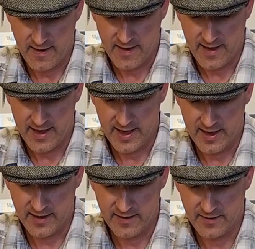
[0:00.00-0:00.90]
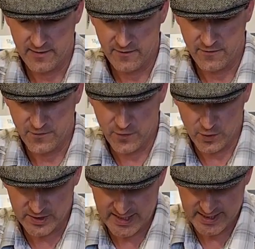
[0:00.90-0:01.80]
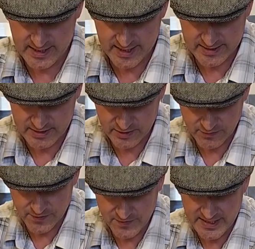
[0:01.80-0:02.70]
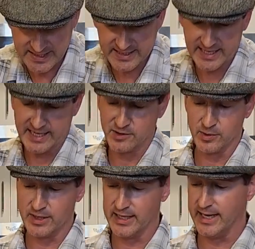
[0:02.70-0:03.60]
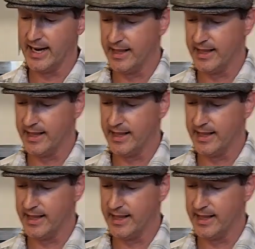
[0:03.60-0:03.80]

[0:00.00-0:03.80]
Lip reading: and 14 cuts, so 15 steaks we're going to get out of